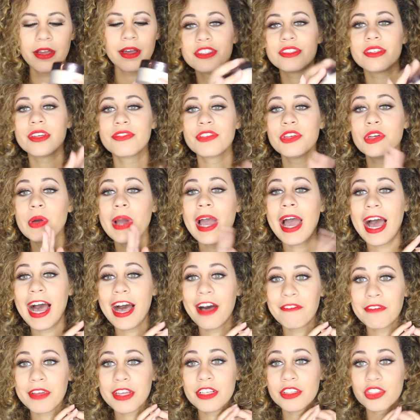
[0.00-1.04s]
So if you
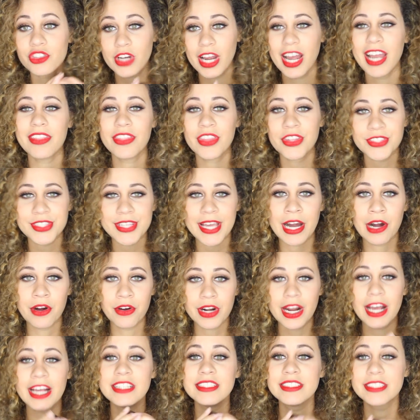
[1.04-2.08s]
haven't tried this
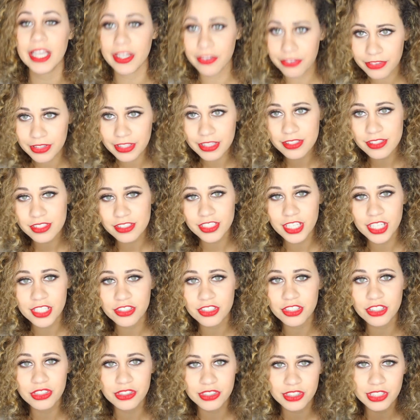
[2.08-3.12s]
out, I definitely
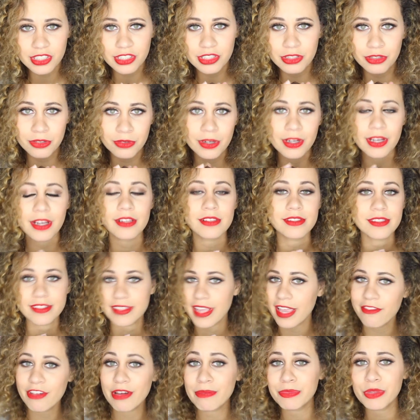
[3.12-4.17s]
suggest you do.
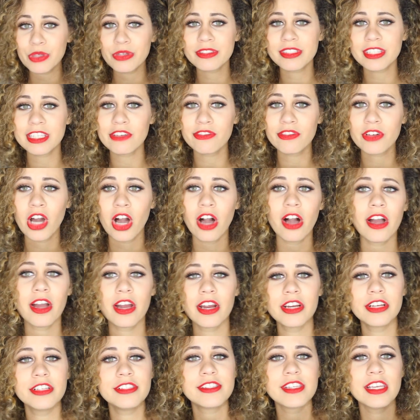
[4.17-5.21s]
Save up those gift
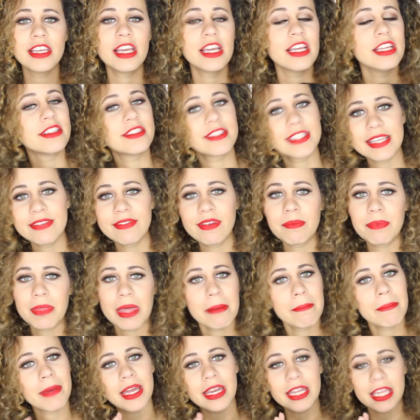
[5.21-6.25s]
cards and save up
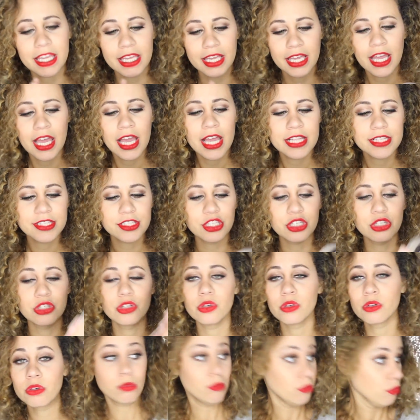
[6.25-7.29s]
that money
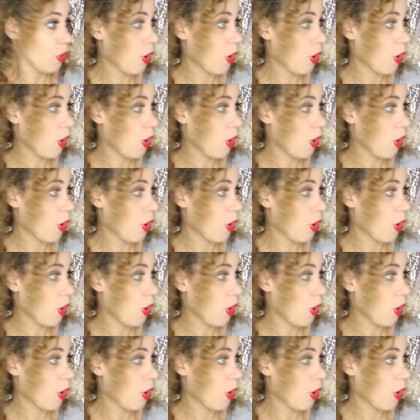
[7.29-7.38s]
to...